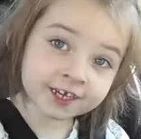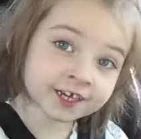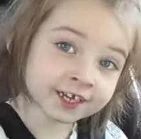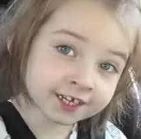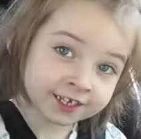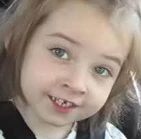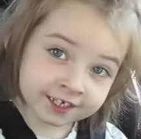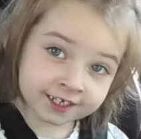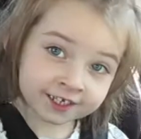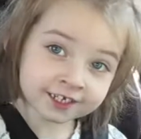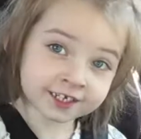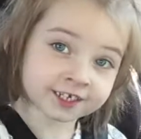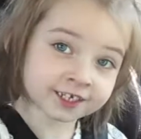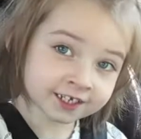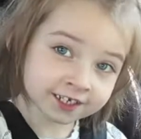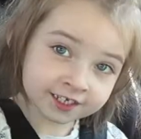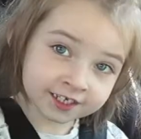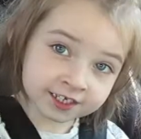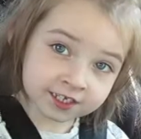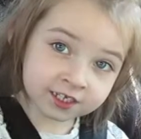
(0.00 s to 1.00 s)
you want to go ride
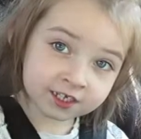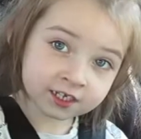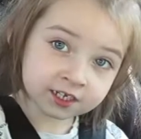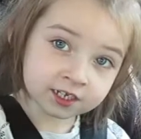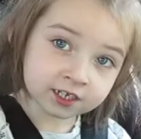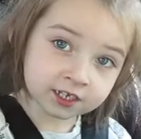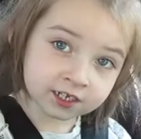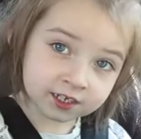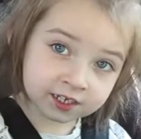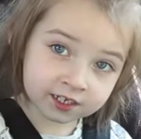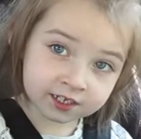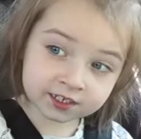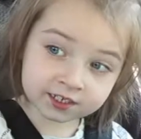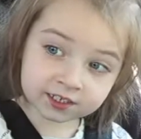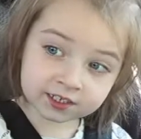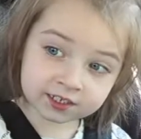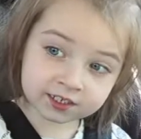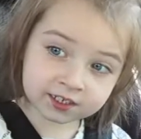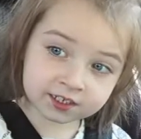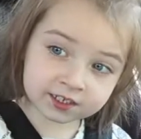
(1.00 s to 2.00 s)
a car cart at the Home
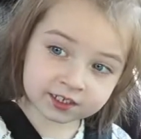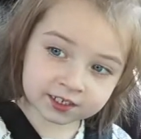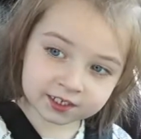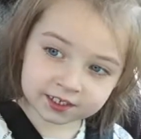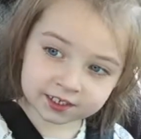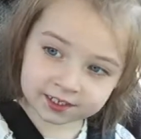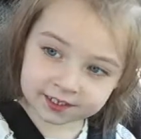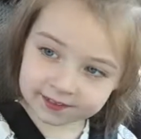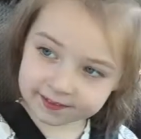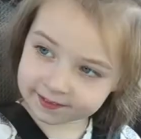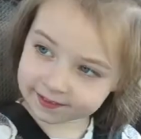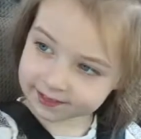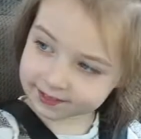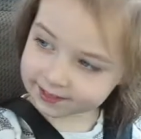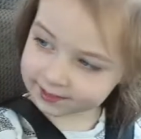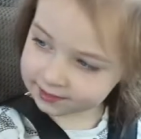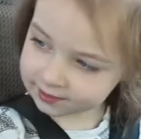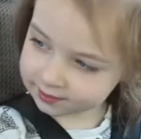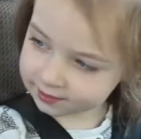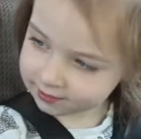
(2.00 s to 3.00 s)
Depot?
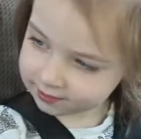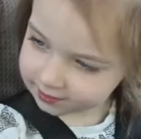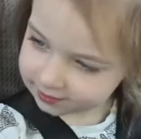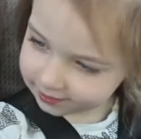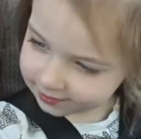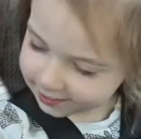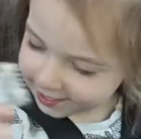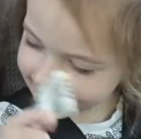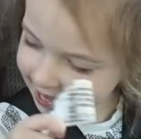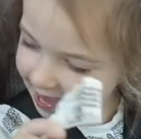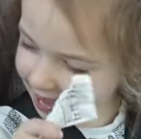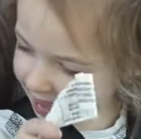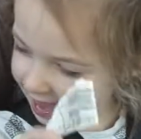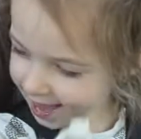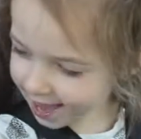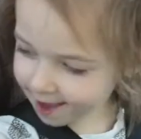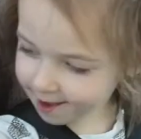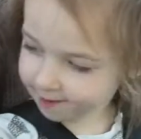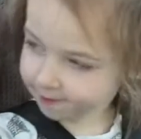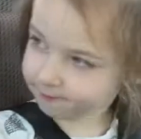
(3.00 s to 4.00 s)
Mm-hmm. Should we
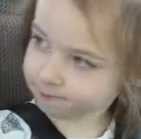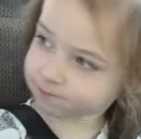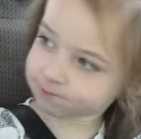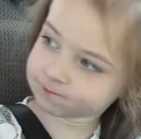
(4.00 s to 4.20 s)
do that?